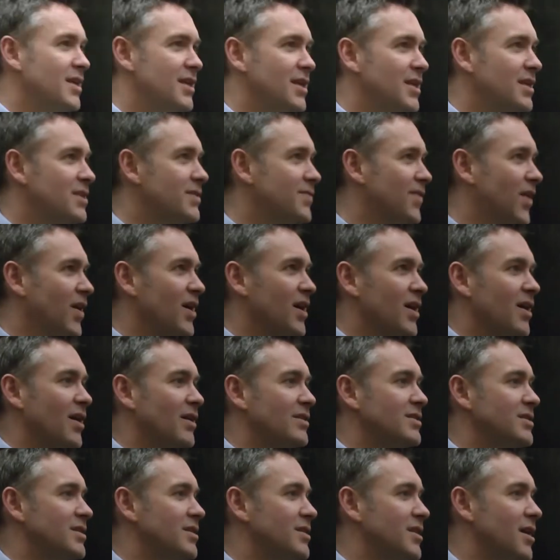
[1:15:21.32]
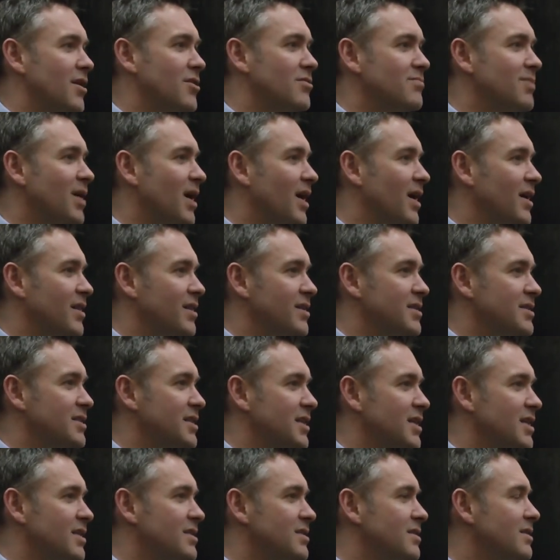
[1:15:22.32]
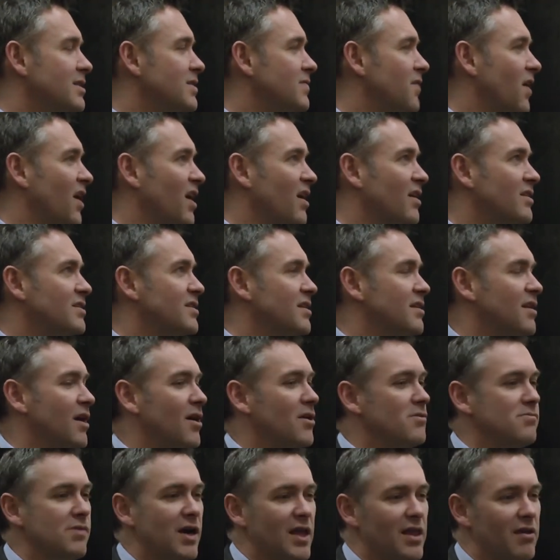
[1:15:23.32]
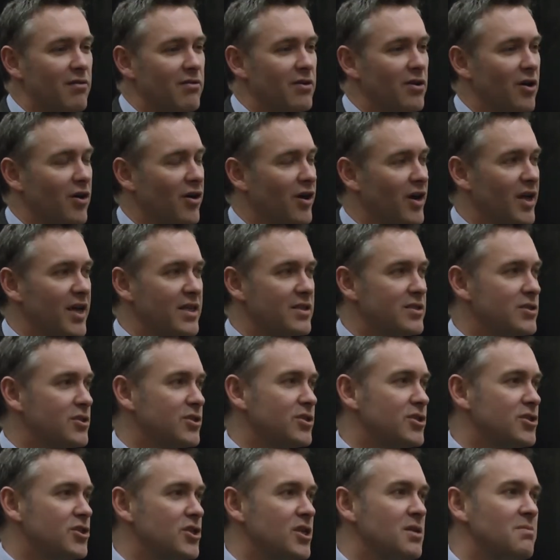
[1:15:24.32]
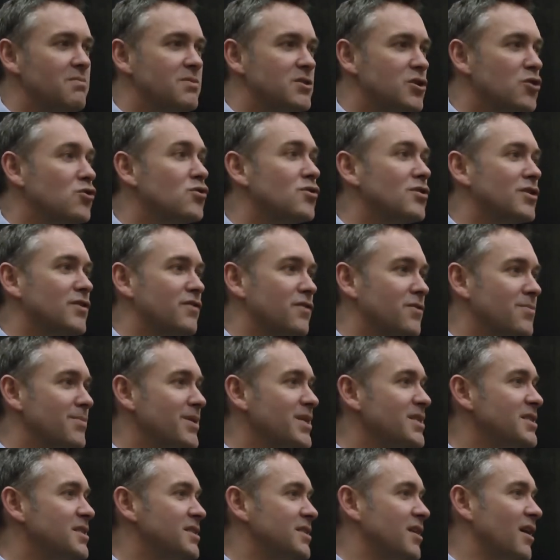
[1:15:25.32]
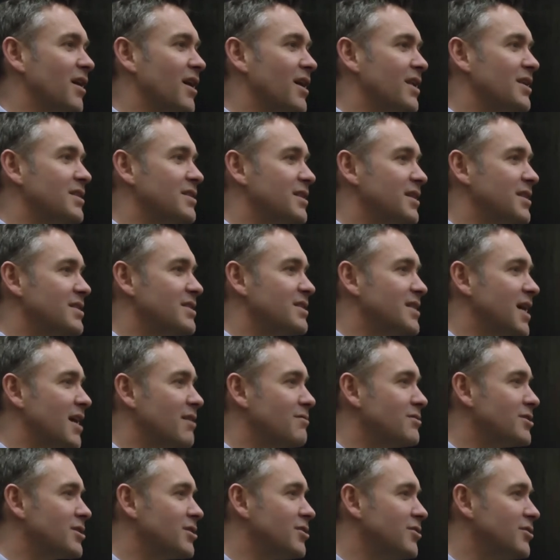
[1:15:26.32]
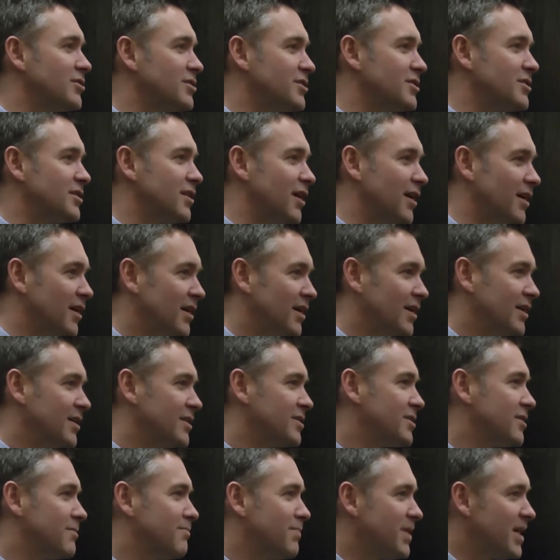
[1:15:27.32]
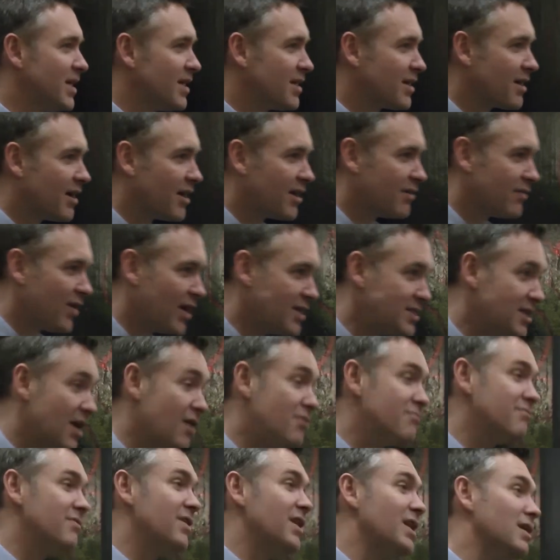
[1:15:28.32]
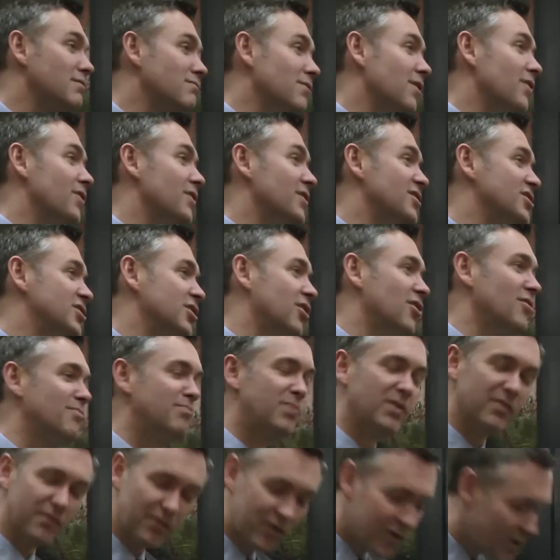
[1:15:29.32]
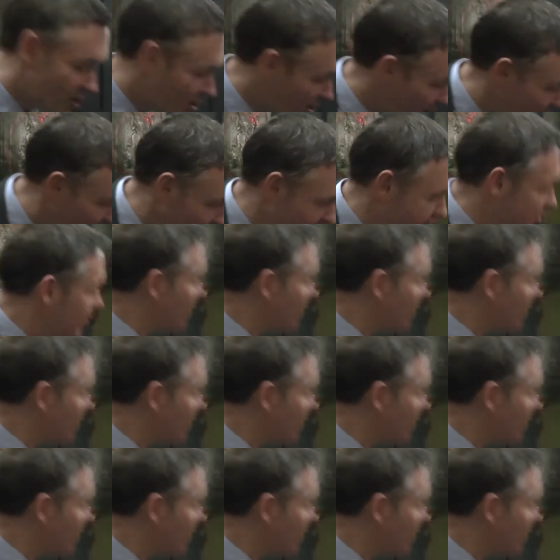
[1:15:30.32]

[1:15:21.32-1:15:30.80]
It's very hard to know behind the scenes, and it's very hard to know whether or not it's just cheap talk from his side. It sounds good to be kind of, I don't really want the job, but for the good